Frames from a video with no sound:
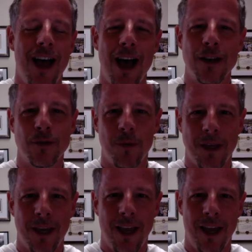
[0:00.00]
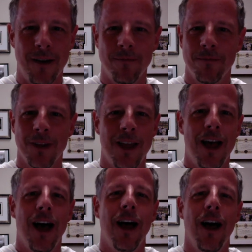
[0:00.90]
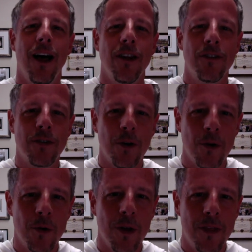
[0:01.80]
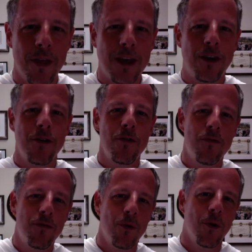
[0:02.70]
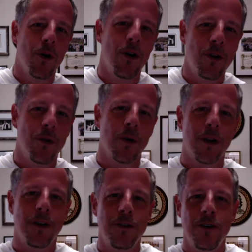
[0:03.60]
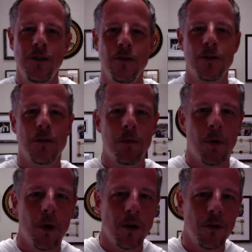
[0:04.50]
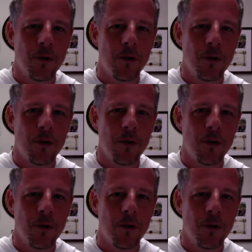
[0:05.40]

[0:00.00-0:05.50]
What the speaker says: as we can. So thank you for your continued support,